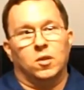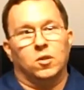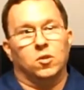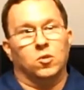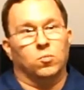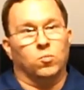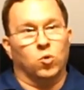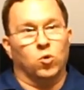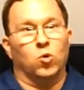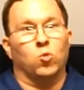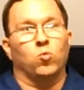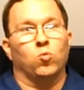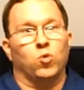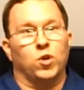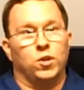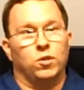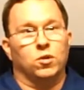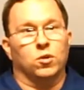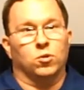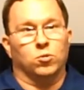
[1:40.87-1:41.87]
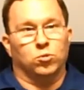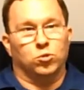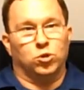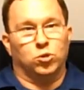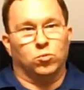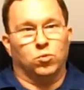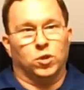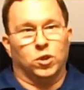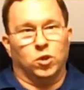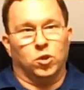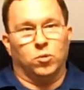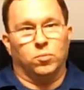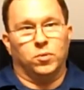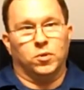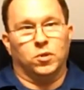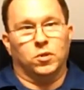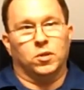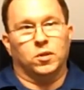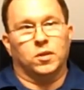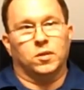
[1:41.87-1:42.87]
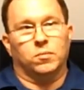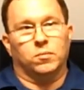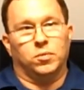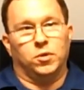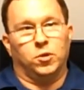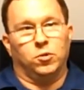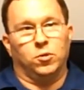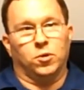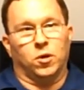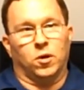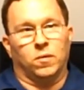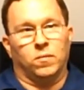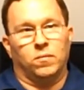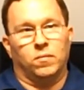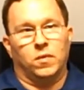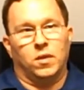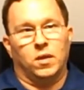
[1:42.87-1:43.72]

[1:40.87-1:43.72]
the more windows you want to open on a computer.